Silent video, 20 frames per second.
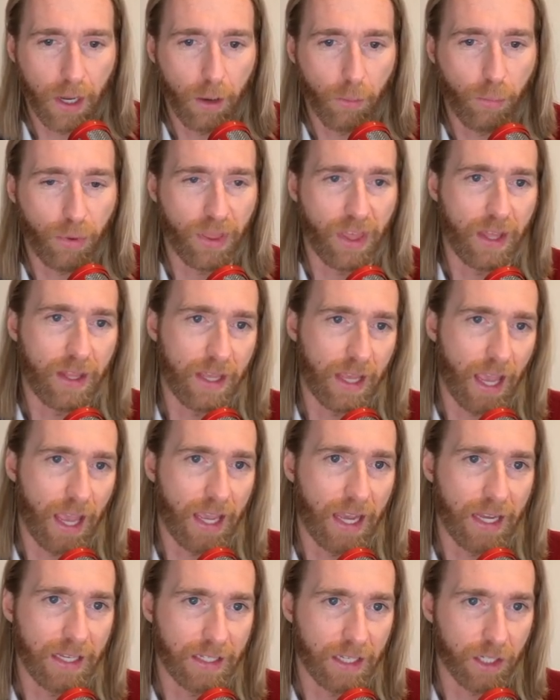But then the
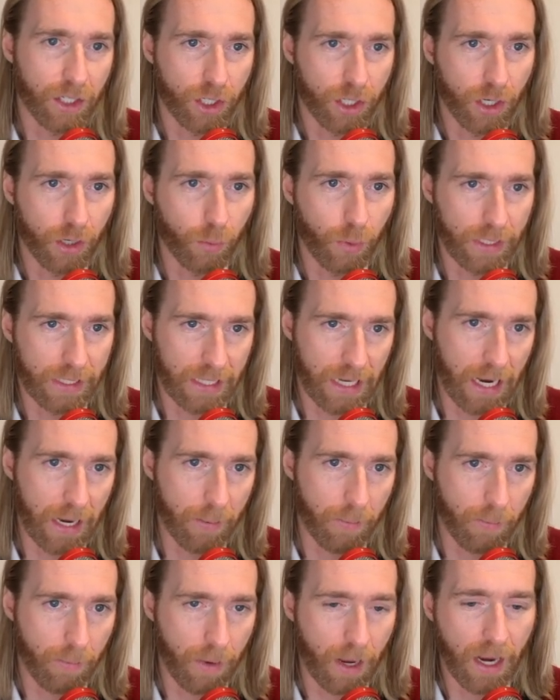AI said, sure, what
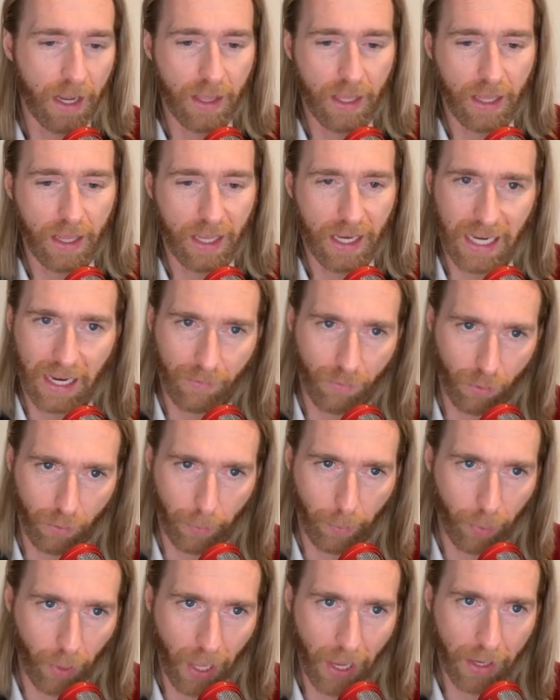time? And then they never
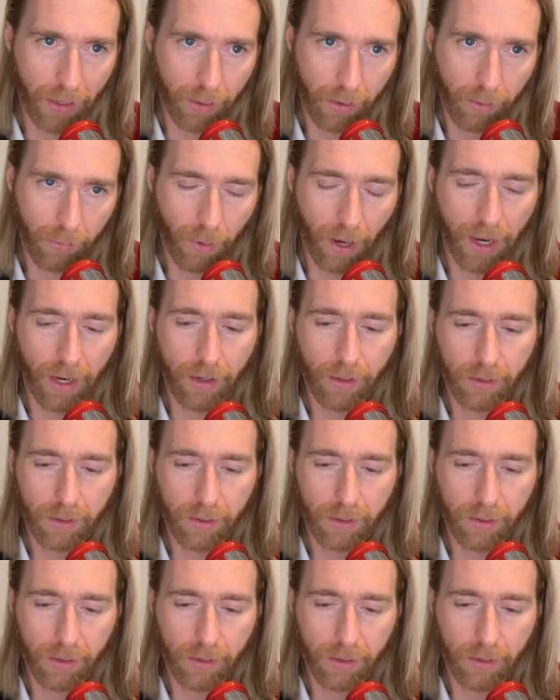replied, right?